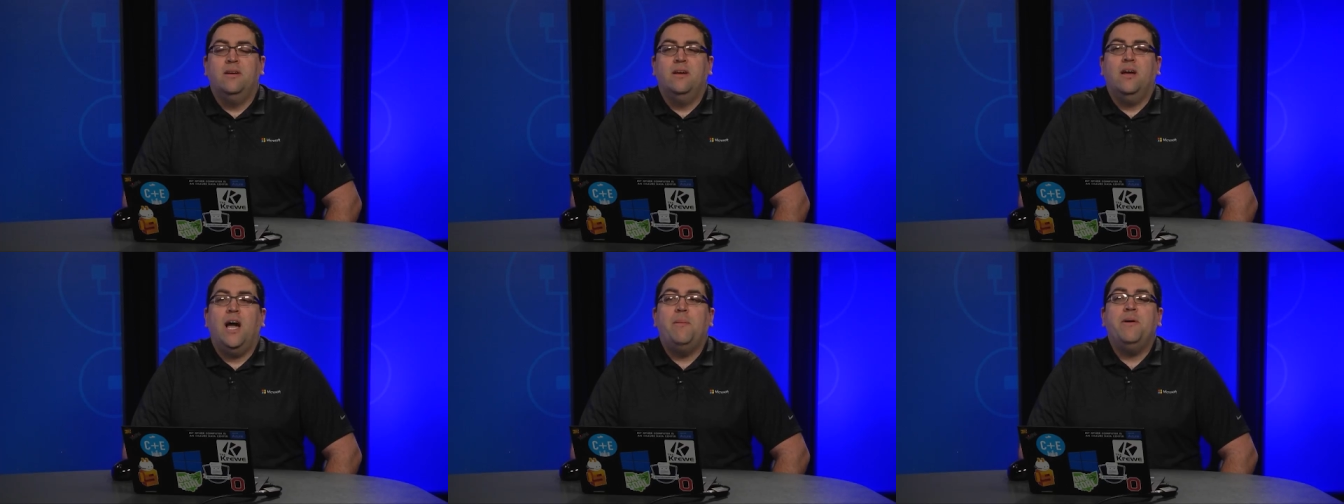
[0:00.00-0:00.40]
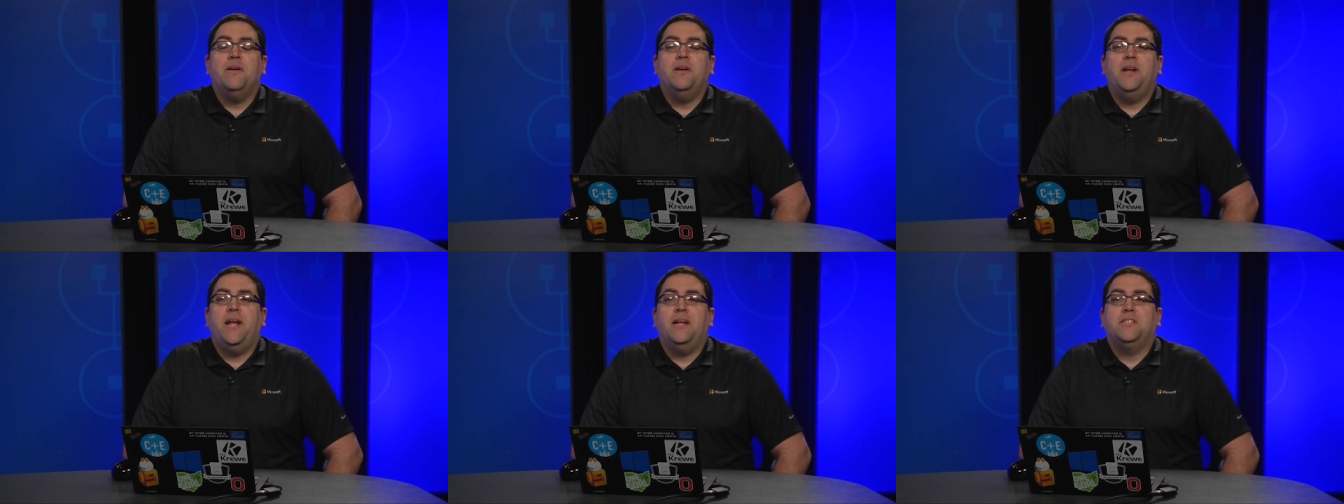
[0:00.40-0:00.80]
I'm here
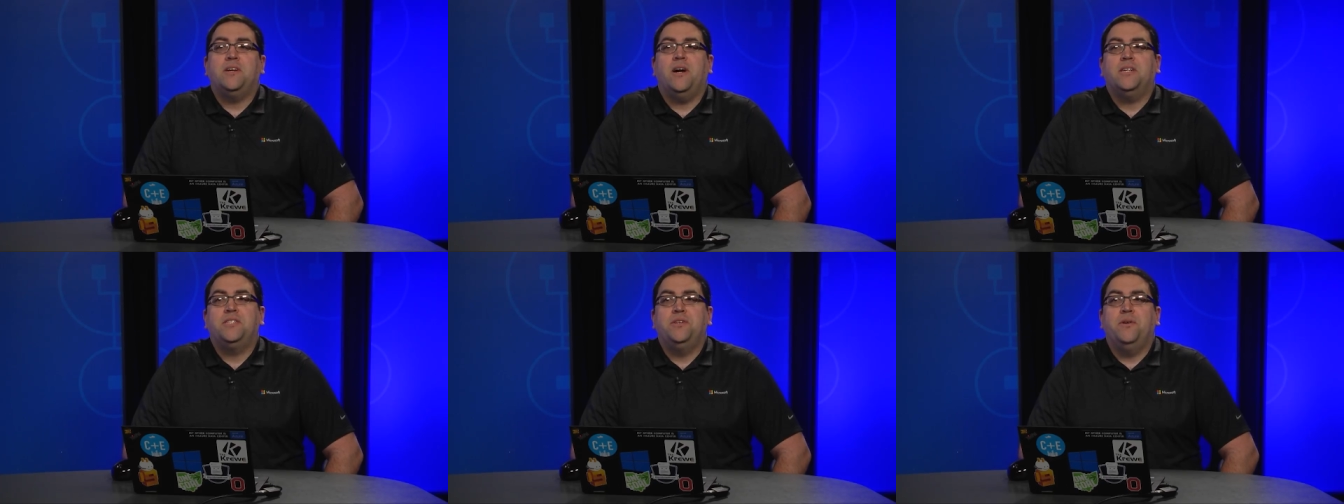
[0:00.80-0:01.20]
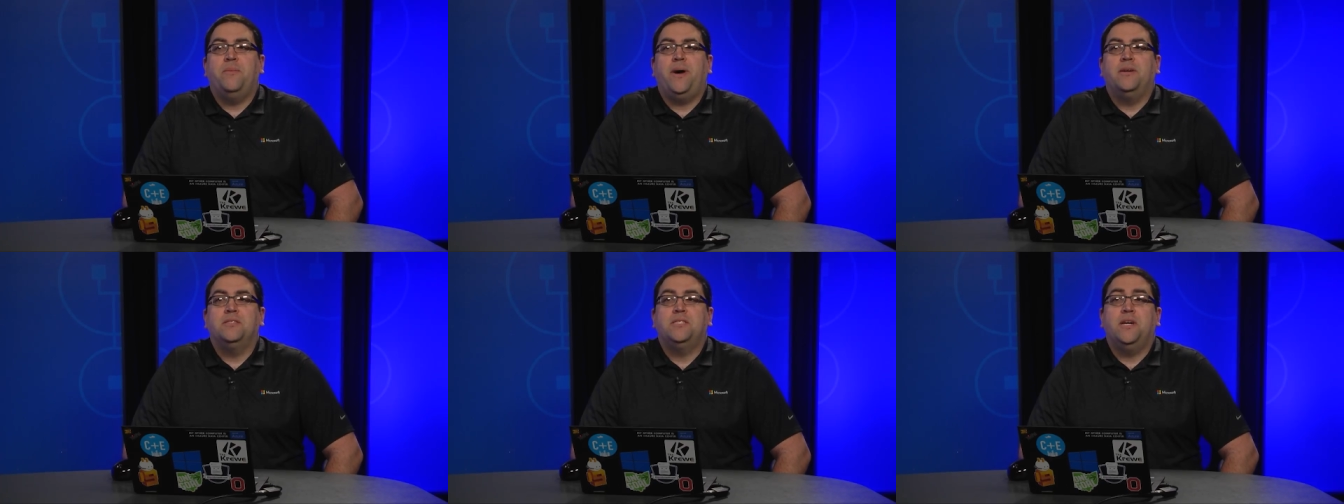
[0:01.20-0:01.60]
today to talk to you
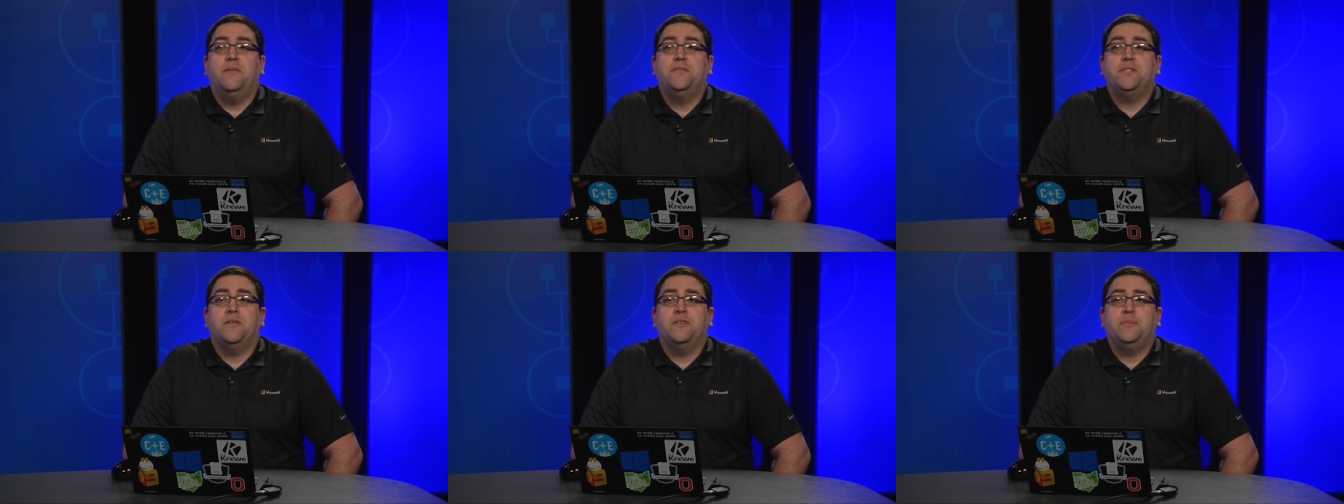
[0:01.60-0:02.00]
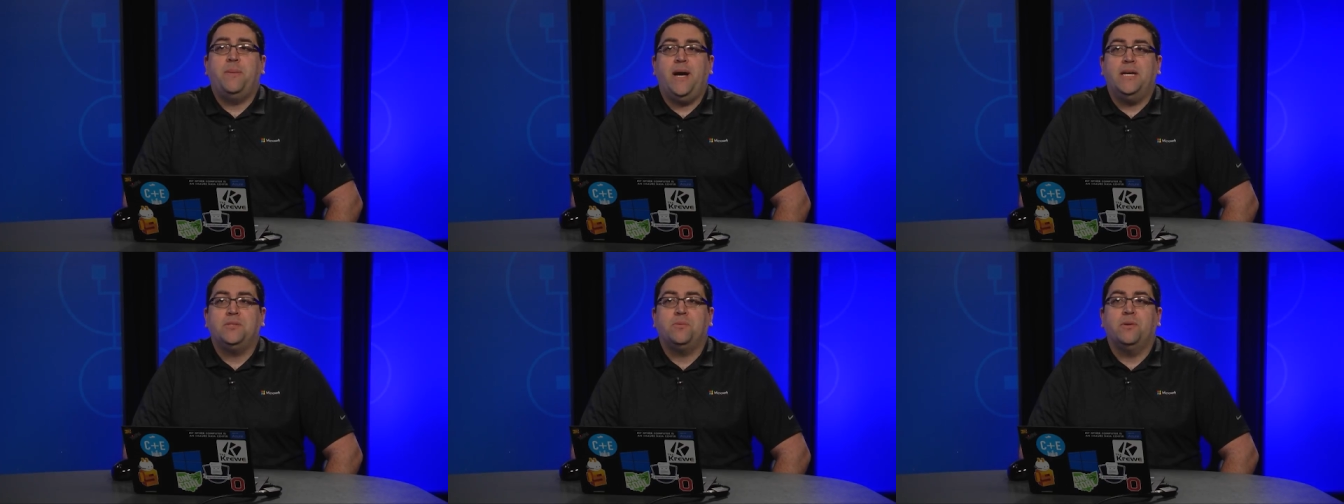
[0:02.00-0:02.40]
about self-service
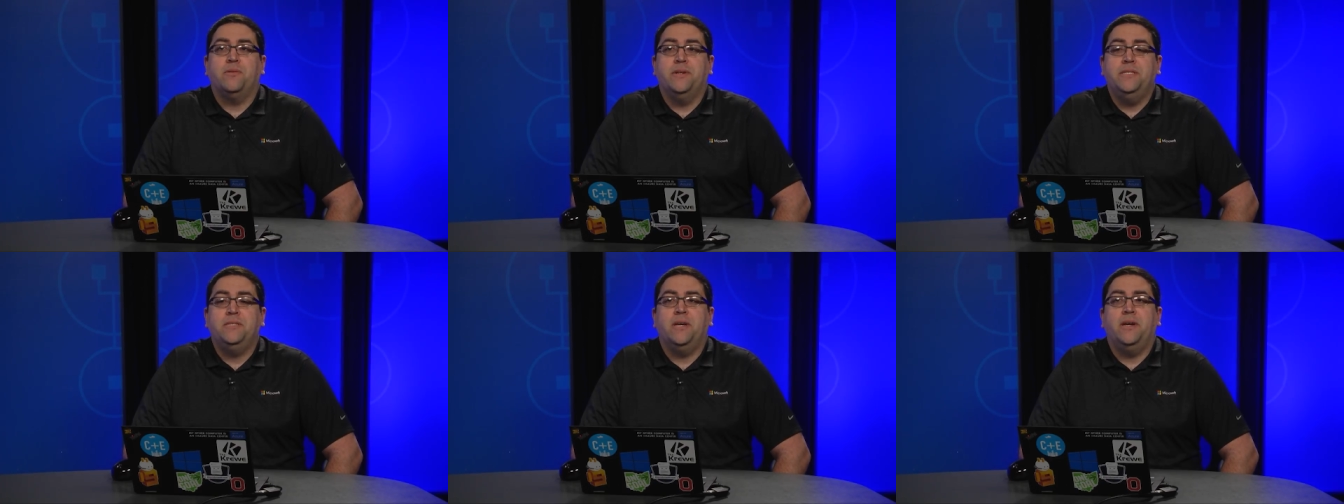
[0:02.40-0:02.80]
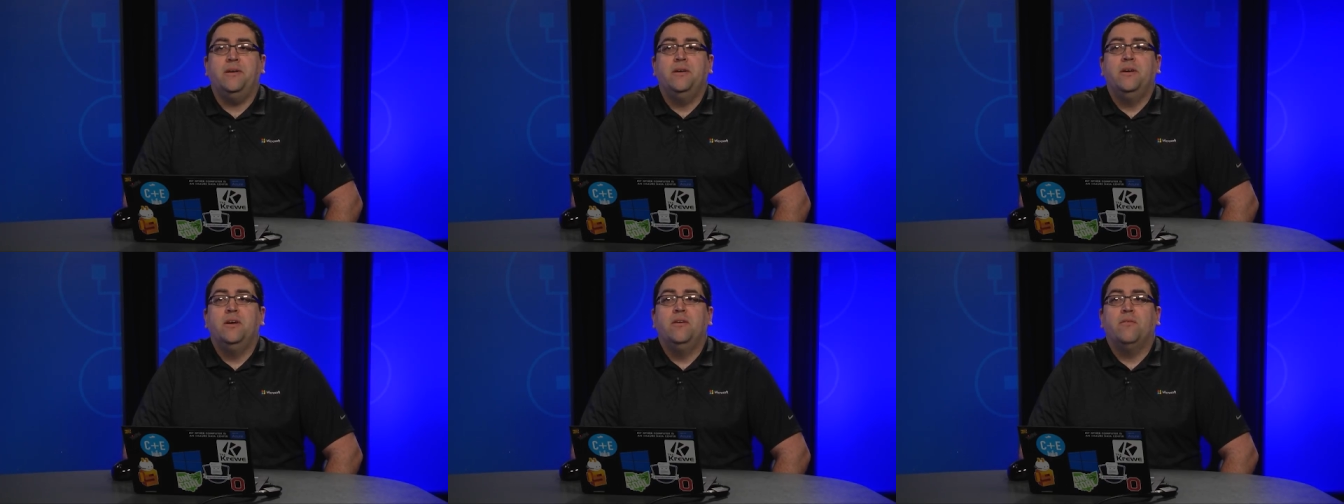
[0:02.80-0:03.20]
password reset
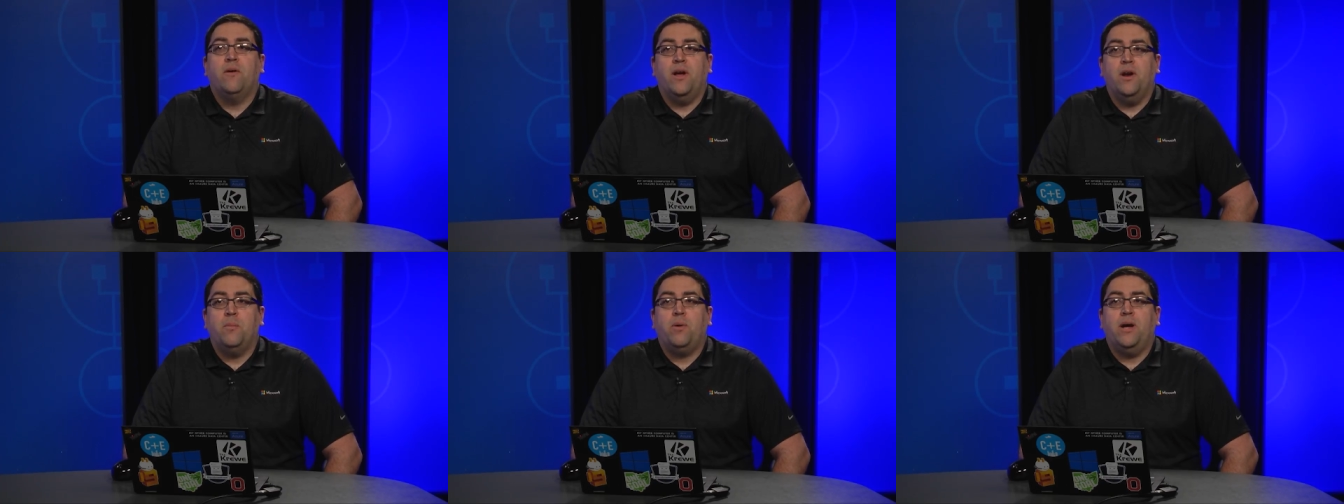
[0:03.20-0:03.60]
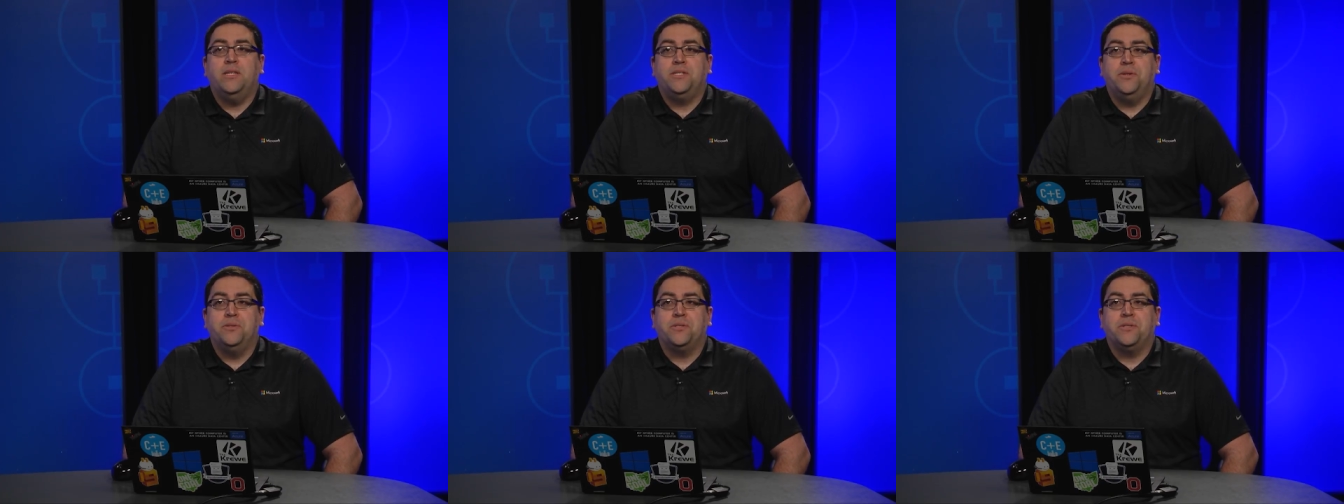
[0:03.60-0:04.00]
for enterprise
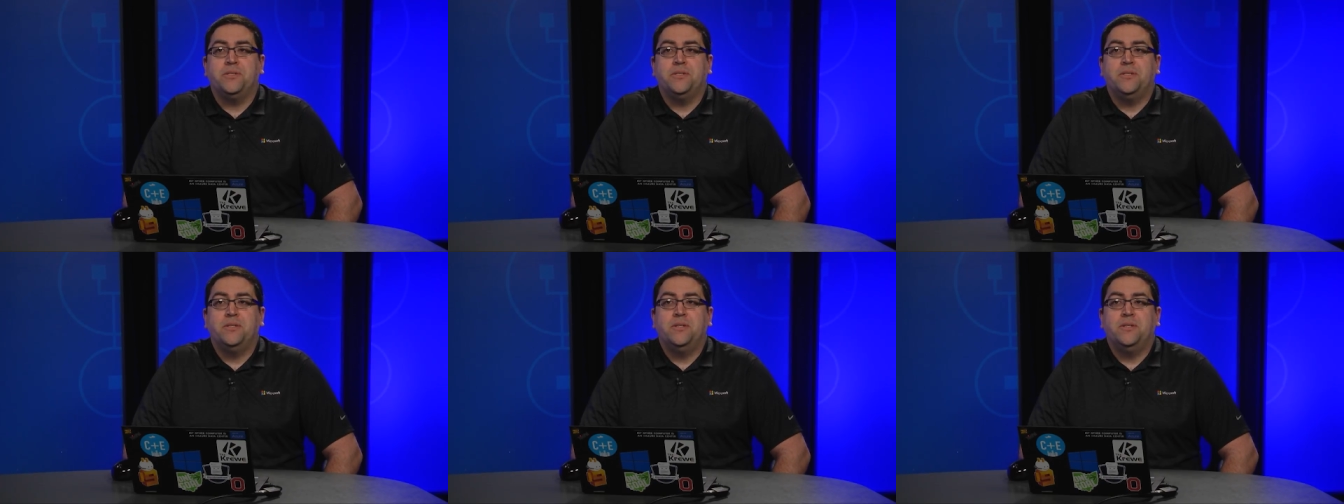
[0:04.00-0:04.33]
users.